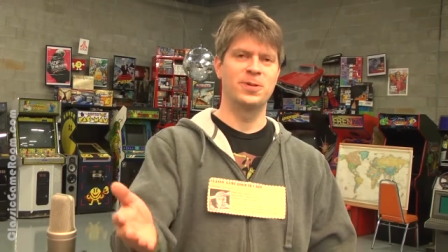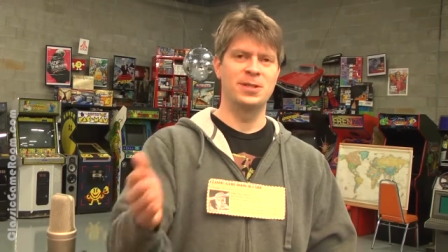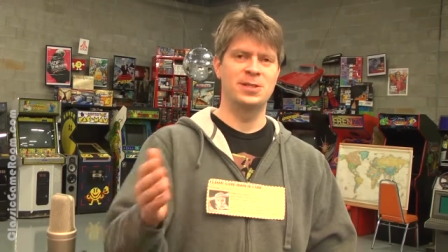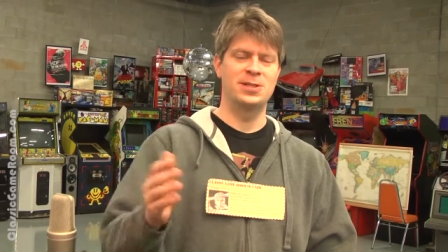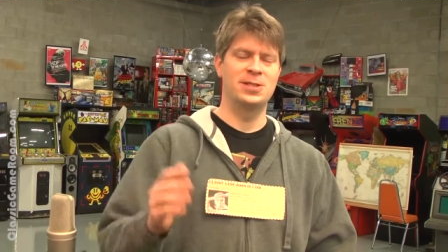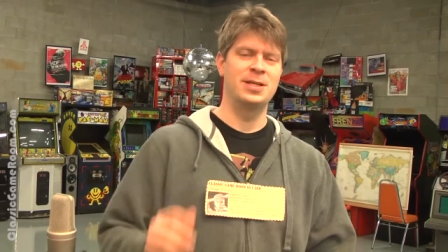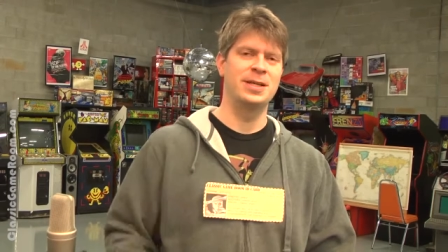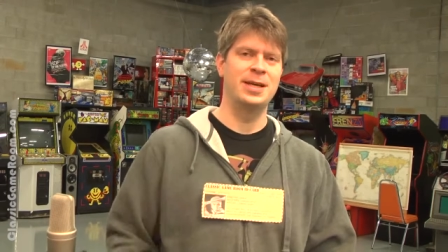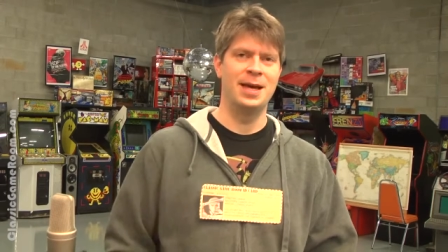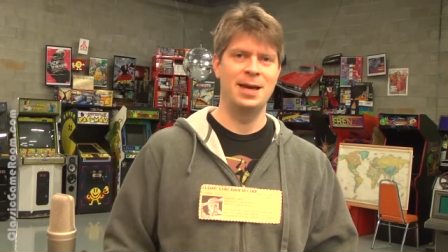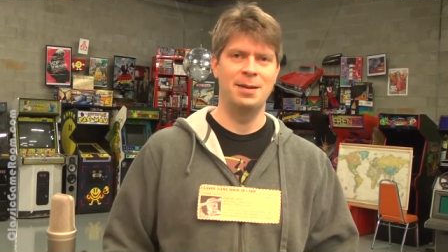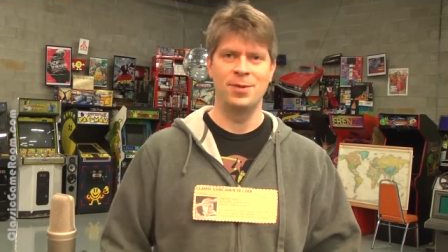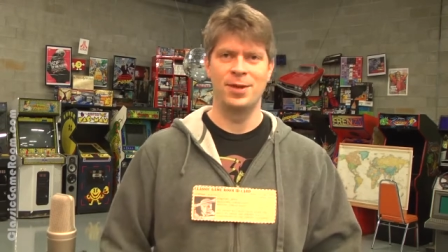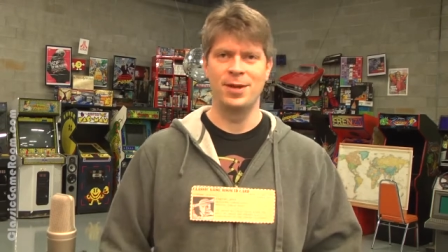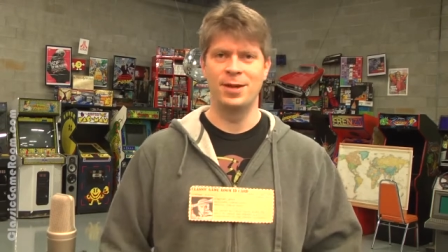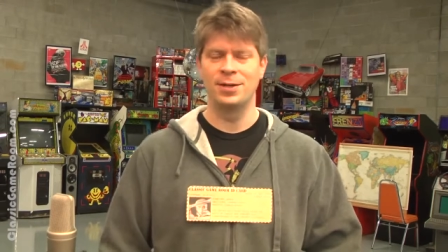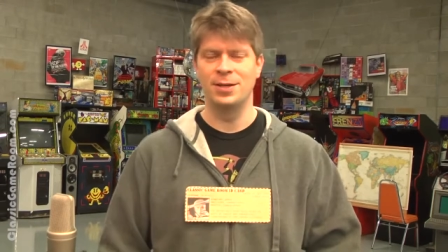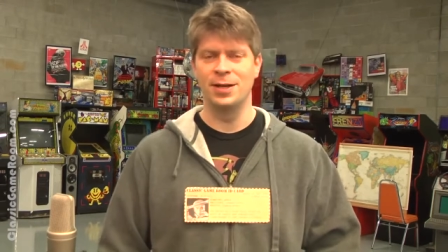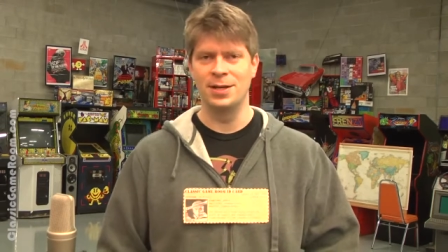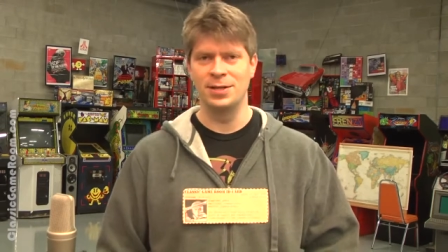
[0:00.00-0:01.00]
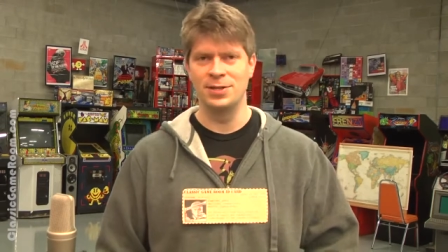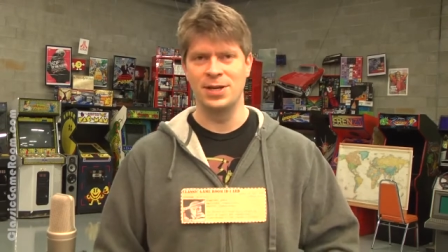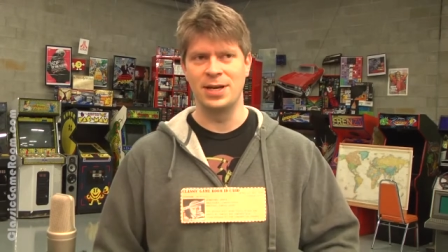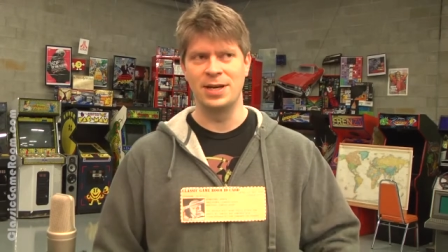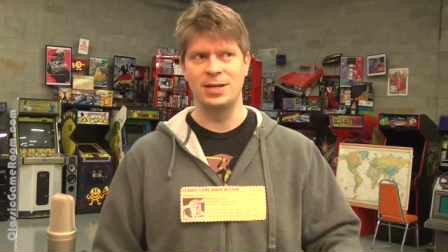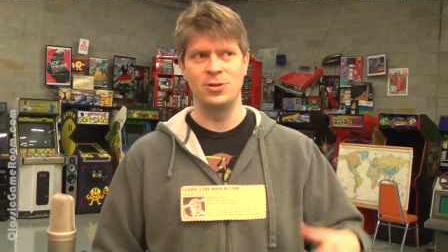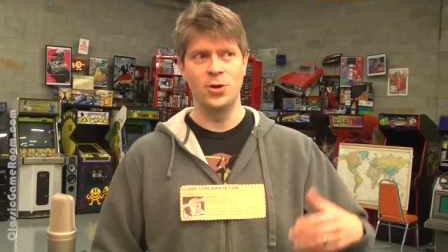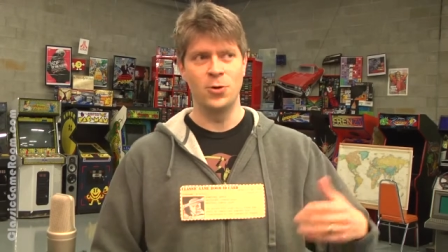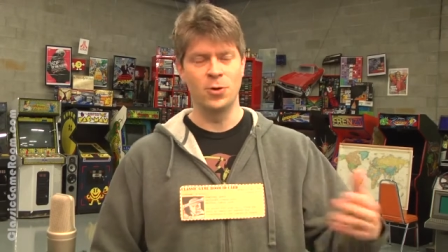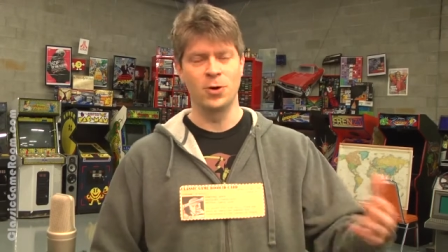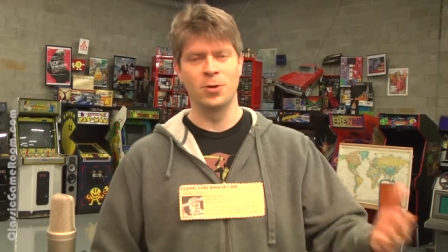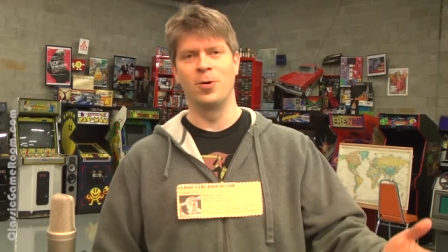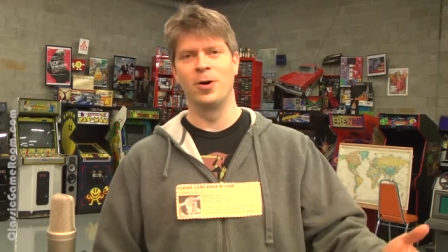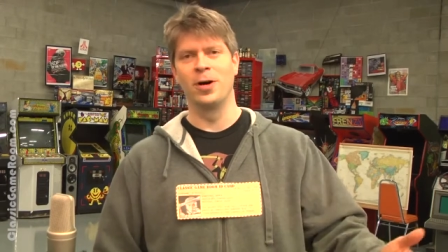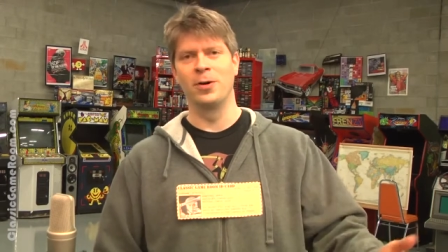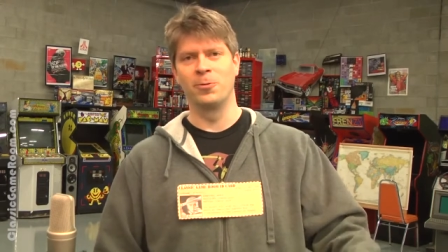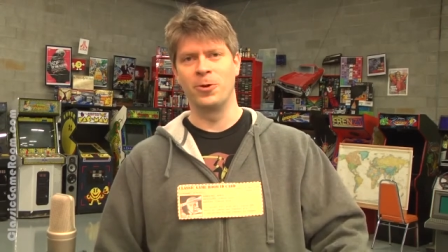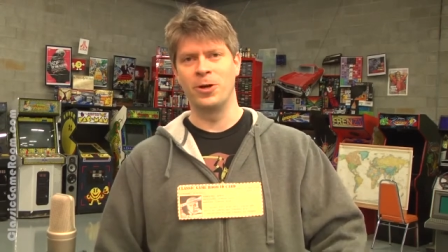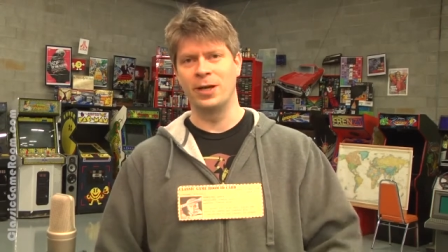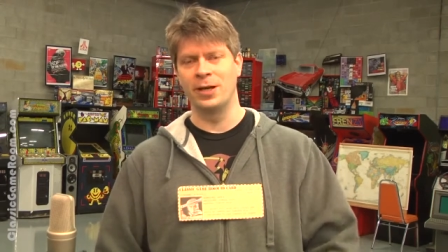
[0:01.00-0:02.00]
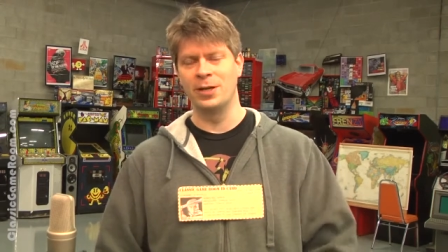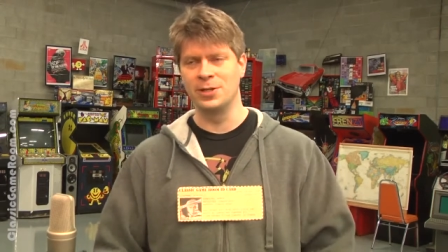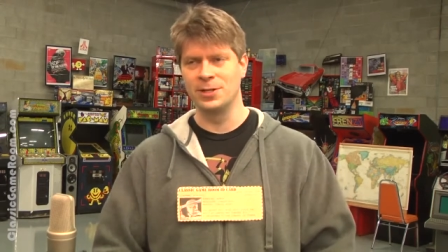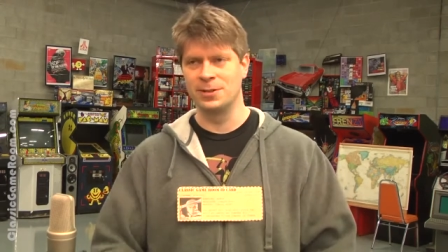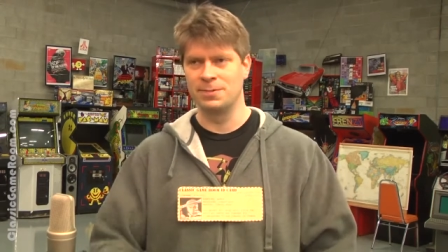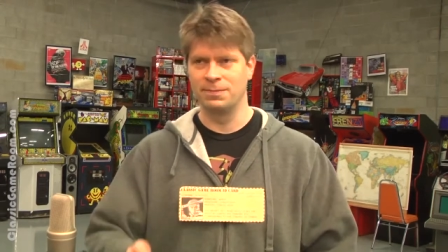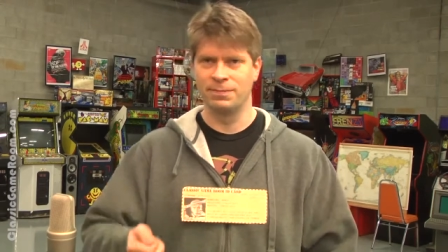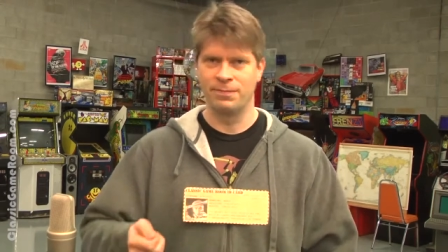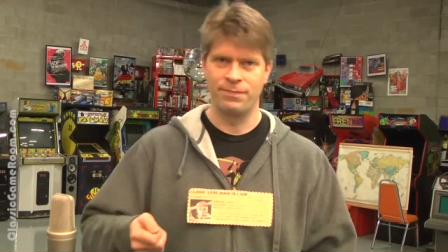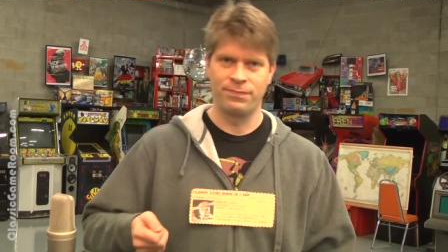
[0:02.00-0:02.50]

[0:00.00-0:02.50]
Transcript: PC game than it does a newer one where you can just